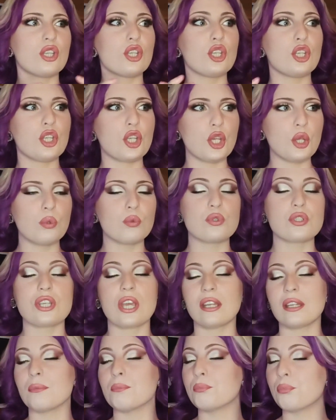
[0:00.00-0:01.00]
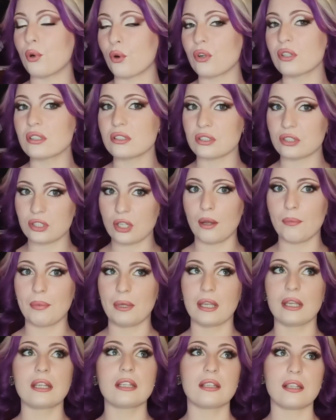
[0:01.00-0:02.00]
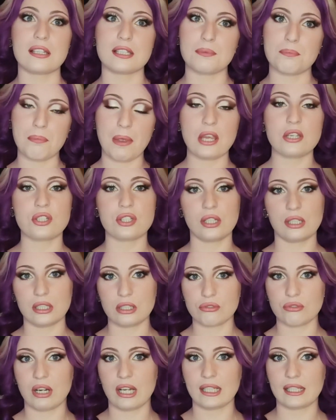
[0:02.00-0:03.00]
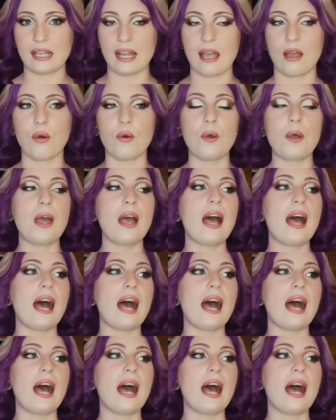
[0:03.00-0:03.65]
huge and important topic, especially right now,